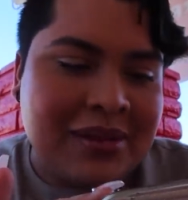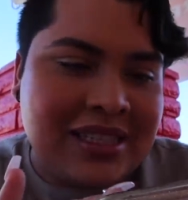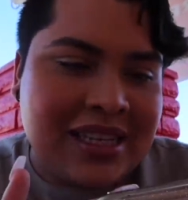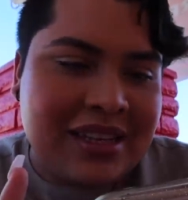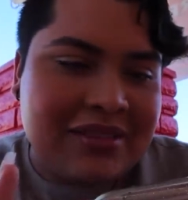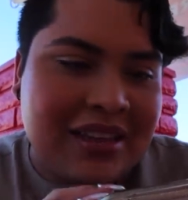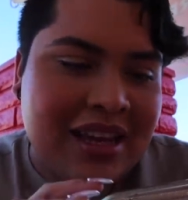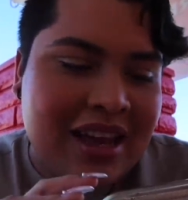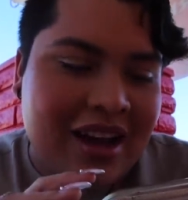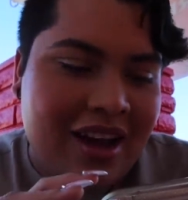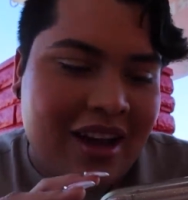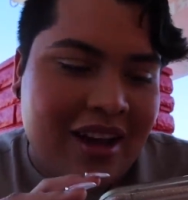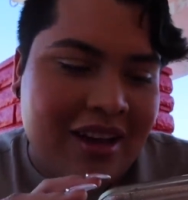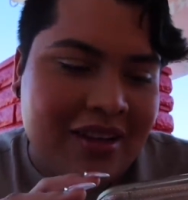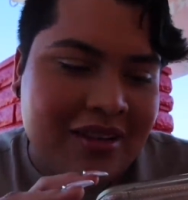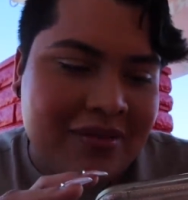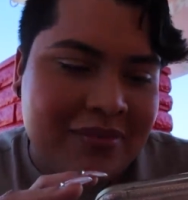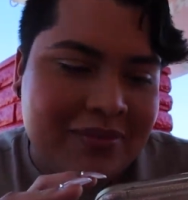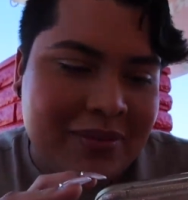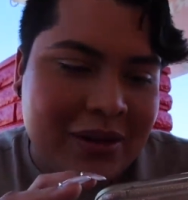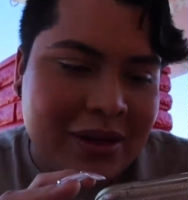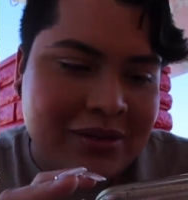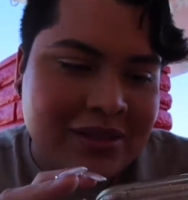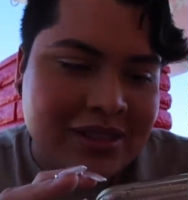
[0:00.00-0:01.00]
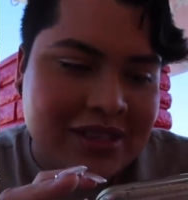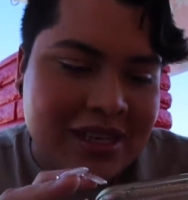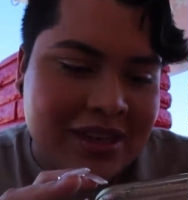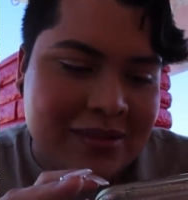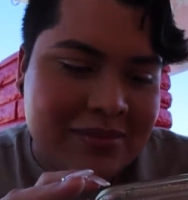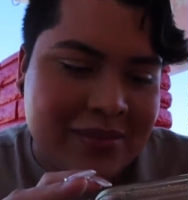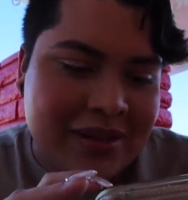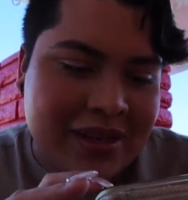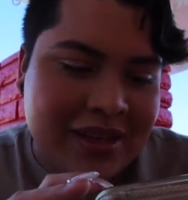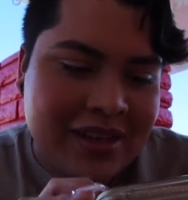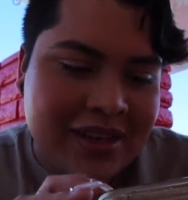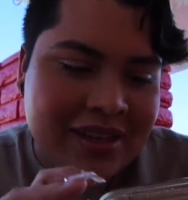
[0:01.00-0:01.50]
me see they all
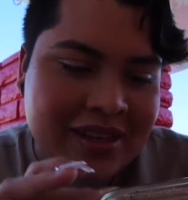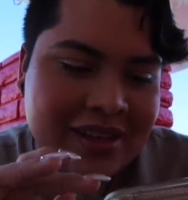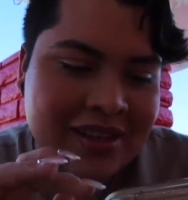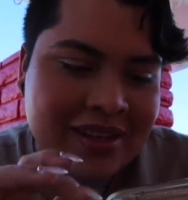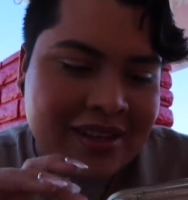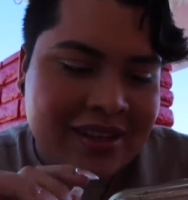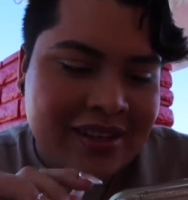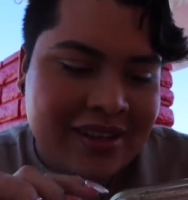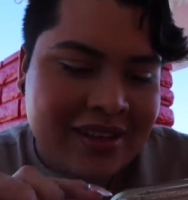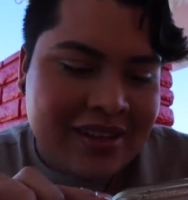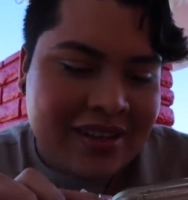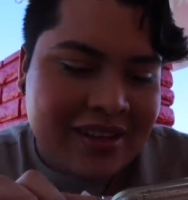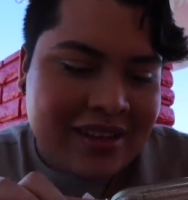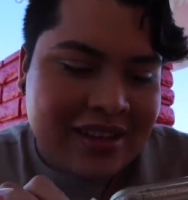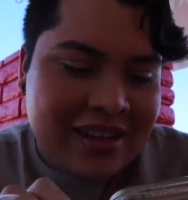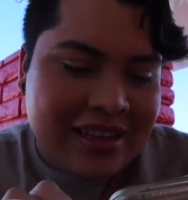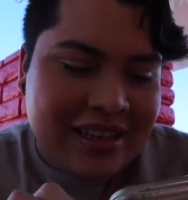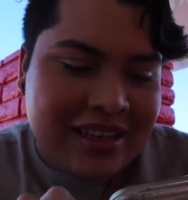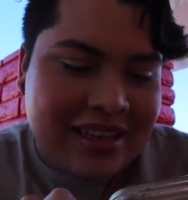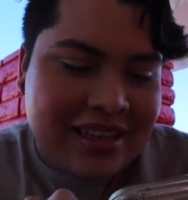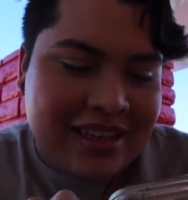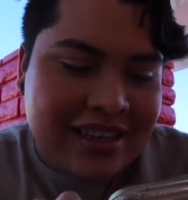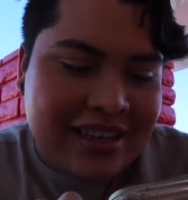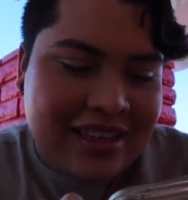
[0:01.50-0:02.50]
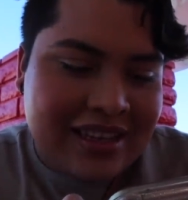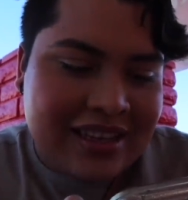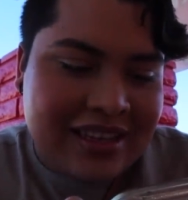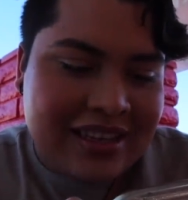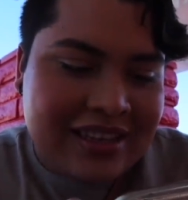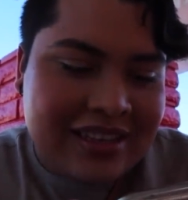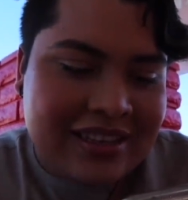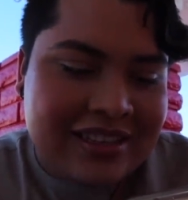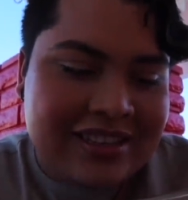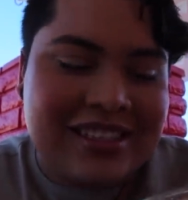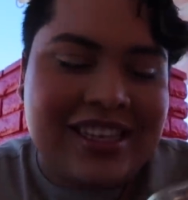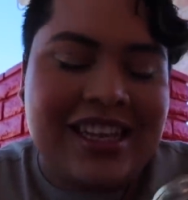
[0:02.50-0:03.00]
posted me. Okay, so listen
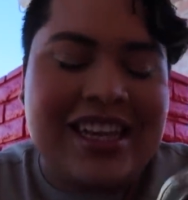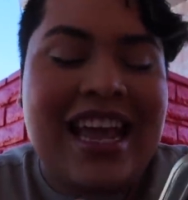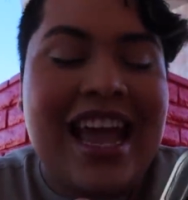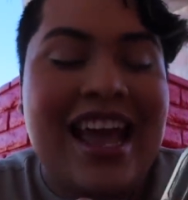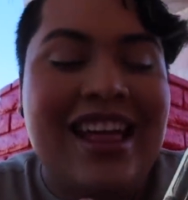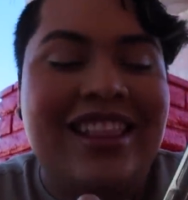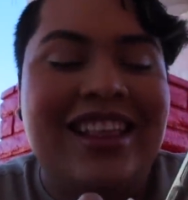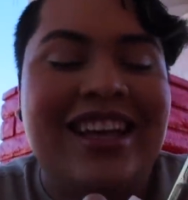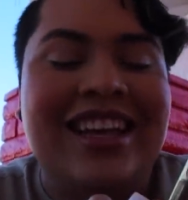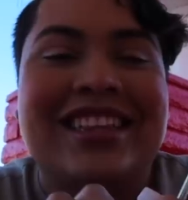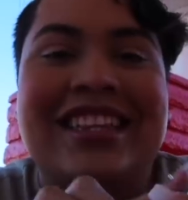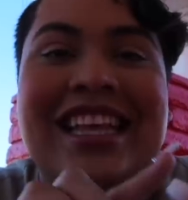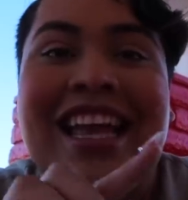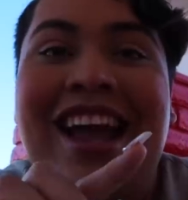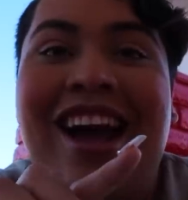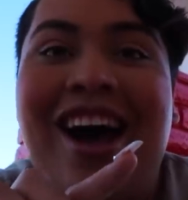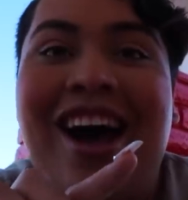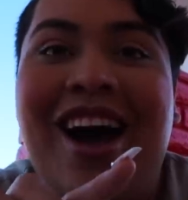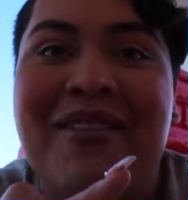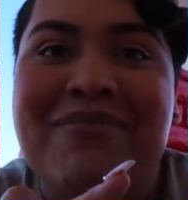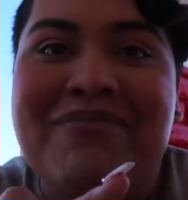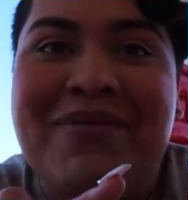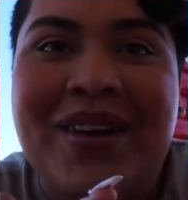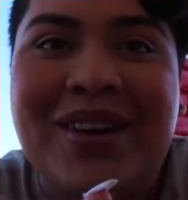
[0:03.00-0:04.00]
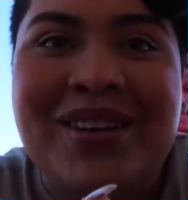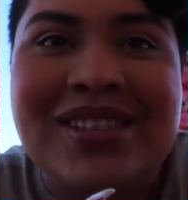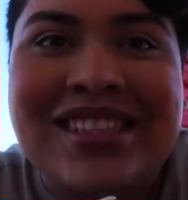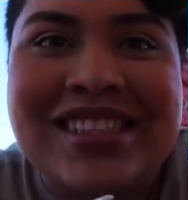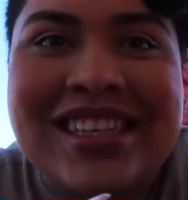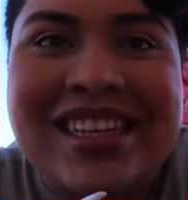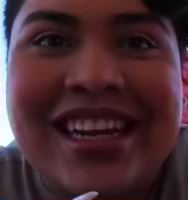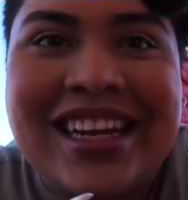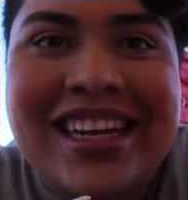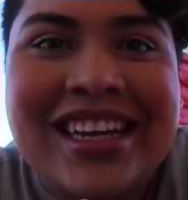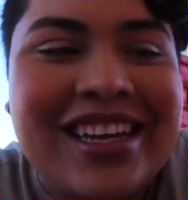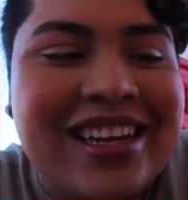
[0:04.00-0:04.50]
to this. So yeah, look, they all
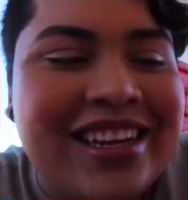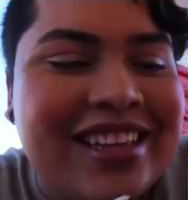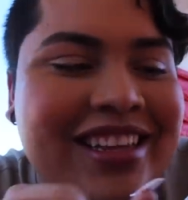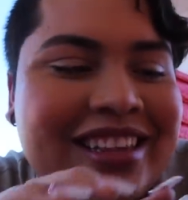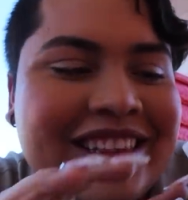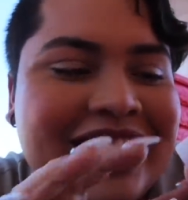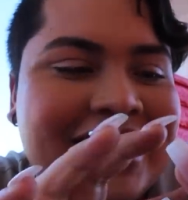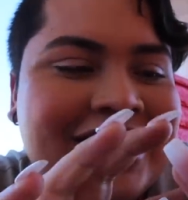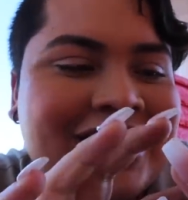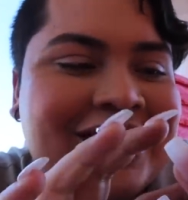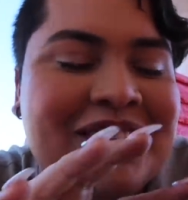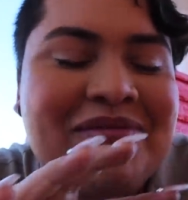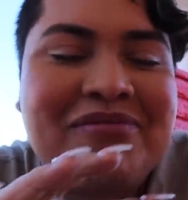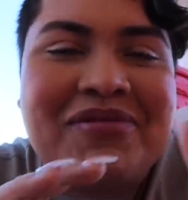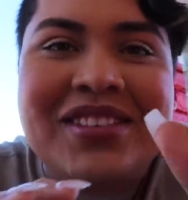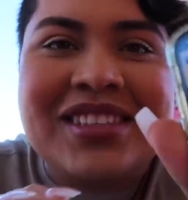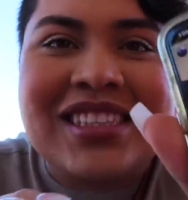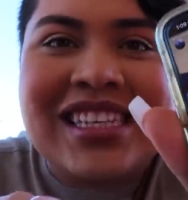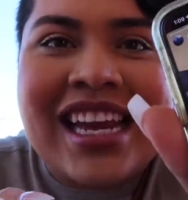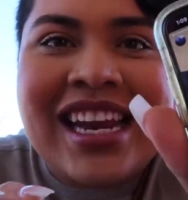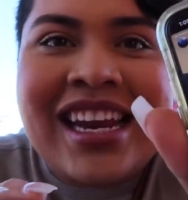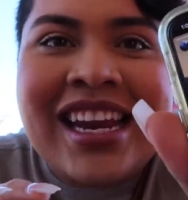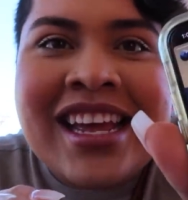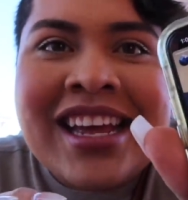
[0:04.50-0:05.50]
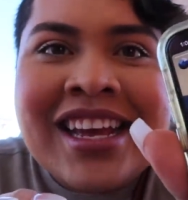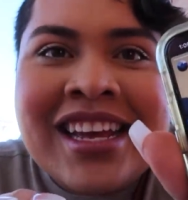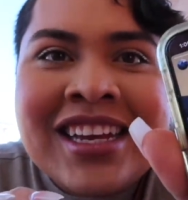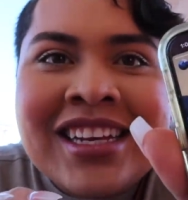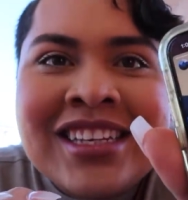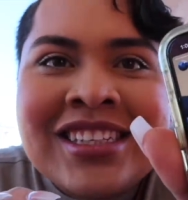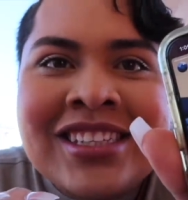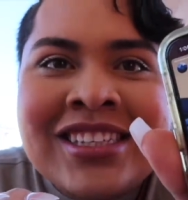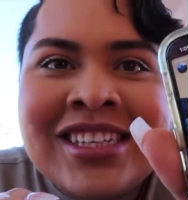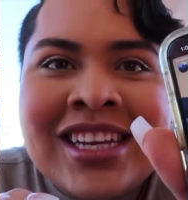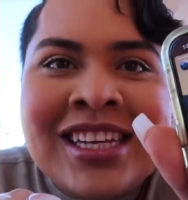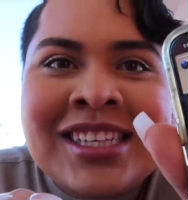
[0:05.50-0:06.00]
posted it. This one said,
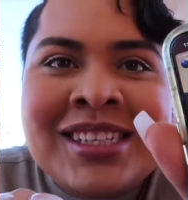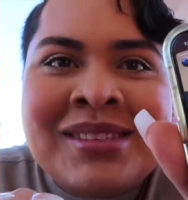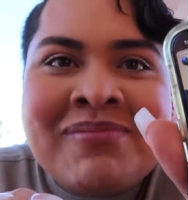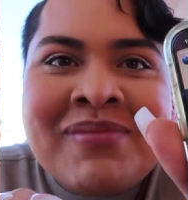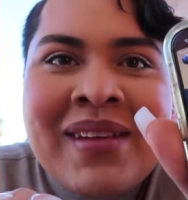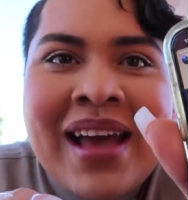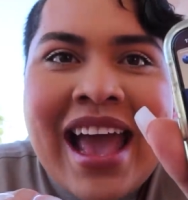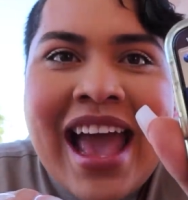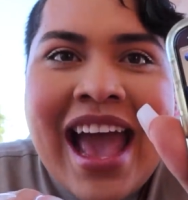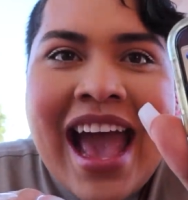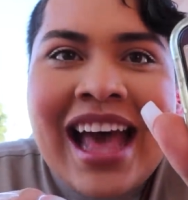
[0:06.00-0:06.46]
just met